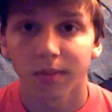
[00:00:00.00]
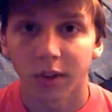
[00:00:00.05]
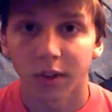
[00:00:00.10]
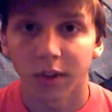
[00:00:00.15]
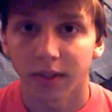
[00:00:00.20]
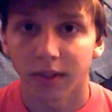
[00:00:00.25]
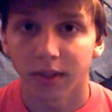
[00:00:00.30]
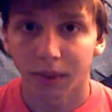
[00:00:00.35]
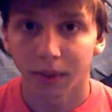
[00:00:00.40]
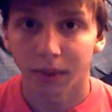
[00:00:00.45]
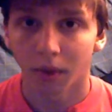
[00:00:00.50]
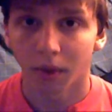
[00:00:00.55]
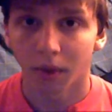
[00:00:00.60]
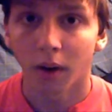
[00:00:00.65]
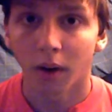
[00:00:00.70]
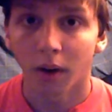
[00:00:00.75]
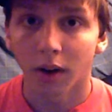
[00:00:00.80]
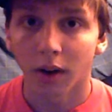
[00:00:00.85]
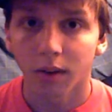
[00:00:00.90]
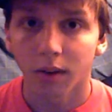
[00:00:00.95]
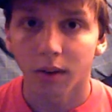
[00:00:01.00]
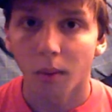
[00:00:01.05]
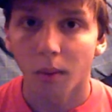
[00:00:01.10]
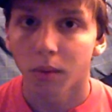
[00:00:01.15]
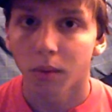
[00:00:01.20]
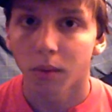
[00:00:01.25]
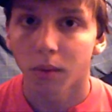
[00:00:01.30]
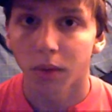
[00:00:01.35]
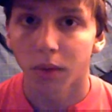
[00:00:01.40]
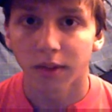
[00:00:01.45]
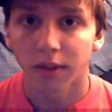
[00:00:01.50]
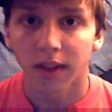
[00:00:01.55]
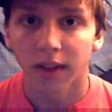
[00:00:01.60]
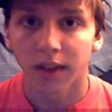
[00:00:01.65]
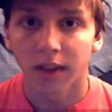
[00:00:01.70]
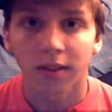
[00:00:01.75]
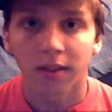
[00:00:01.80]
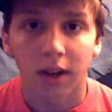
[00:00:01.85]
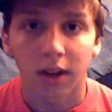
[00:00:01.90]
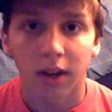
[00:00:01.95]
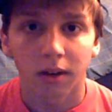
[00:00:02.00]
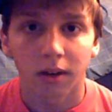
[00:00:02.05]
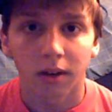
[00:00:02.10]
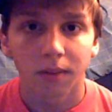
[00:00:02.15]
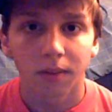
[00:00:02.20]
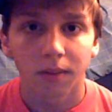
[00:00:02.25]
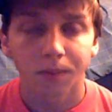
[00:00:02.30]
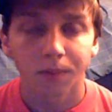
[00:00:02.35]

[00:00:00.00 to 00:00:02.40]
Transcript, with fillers: there's nothing wrong with this lifestyle.